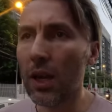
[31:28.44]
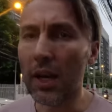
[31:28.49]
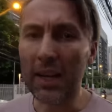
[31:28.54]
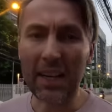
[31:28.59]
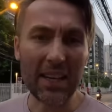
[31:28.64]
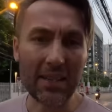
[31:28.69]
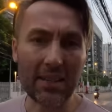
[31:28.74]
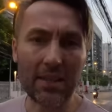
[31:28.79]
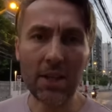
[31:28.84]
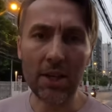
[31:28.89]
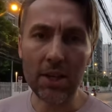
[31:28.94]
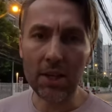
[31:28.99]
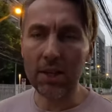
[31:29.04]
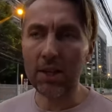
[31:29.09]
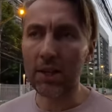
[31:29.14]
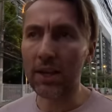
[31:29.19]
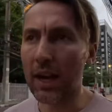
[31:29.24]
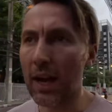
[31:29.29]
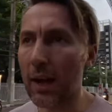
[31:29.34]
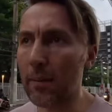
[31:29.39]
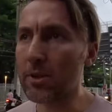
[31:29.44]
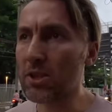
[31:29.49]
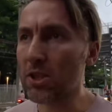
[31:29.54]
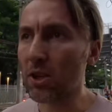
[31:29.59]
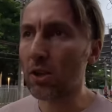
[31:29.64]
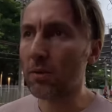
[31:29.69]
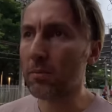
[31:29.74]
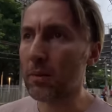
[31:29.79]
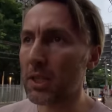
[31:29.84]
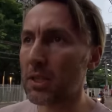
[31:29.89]
I guess the
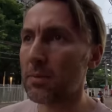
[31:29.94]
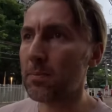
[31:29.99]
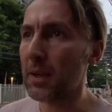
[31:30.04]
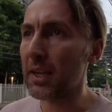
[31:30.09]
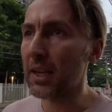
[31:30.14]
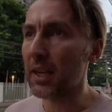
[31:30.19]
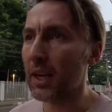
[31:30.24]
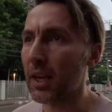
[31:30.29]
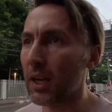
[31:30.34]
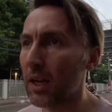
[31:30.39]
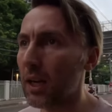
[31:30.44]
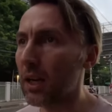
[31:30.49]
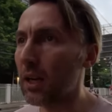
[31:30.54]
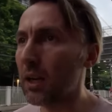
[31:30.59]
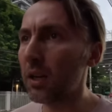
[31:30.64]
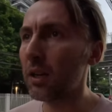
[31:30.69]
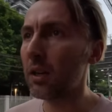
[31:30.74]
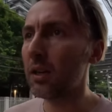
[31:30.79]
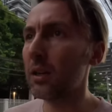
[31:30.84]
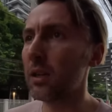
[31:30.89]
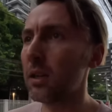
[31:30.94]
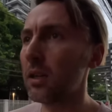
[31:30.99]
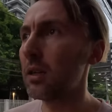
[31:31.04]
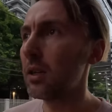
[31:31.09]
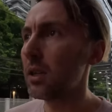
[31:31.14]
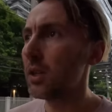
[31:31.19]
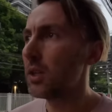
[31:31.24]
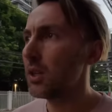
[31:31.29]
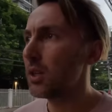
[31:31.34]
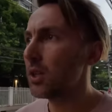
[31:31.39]
Amazon must be uh,
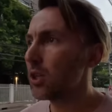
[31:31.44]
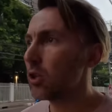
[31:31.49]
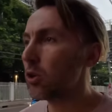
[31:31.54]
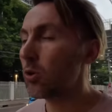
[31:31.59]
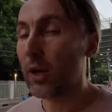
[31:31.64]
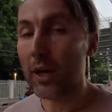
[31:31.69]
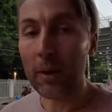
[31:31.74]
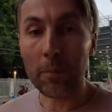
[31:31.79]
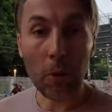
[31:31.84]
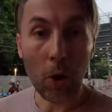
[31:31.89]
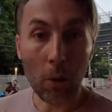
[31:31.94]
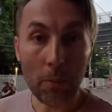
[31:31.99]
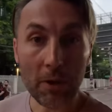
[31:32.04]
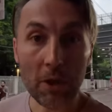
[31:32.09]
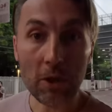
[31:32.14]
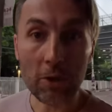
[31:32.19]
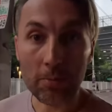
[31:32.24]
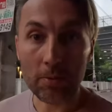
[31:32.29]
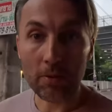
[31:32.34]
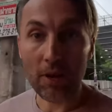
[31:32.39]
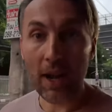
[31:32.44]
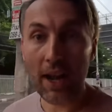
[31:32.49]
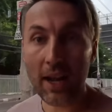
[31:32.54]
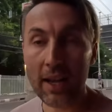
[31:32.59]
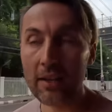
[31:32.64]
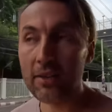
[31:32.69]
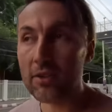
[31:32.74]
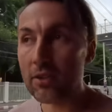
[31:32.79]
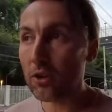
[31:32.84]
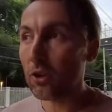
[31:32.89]
quite a popular
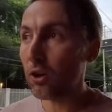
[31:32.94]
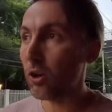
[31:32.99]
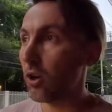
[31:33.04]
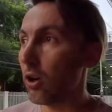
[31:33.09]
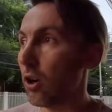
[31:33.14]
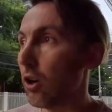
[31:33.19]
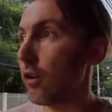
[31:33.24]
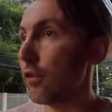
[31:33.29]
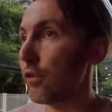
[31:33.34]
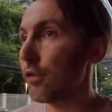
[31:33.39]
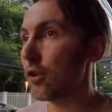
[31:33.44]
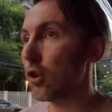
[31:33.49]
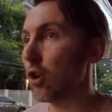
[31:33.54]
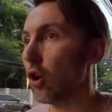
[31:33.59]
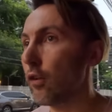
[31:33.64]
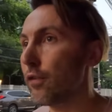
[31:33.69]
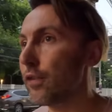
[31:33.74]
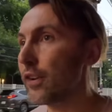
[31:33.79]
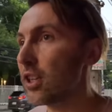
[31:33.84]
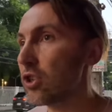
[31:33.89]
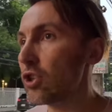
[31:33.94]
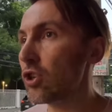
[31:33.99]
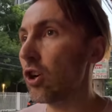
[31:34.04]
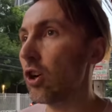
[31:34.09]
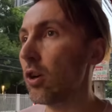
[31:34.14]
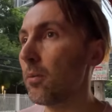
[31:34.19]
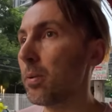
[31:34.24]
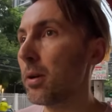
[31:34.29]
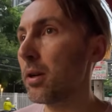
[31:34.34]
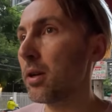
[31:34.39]
brand of coffee
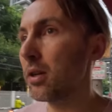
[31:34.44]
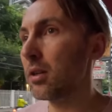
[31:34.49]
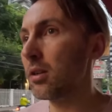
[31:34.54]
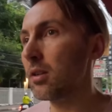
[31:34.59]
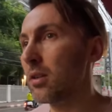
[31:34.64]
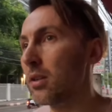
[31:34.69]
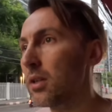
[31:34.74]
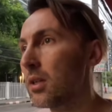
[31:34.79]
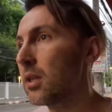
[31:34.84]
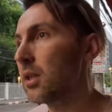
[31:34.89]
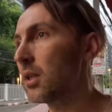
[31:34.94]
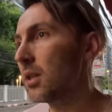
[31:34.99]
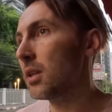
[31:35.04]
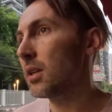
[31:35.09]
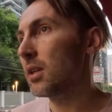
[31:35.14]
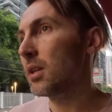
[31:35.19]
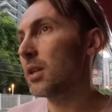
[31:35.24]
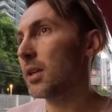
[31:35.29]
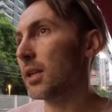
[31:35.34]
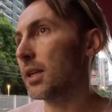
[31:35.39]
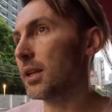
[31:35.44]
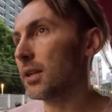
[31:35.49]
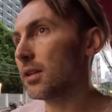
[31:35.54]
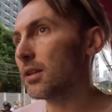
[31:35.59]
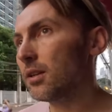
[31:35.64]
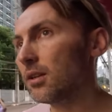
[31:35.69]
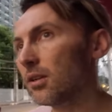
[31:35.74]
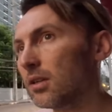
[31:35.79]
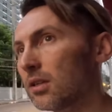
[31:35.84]
shop here.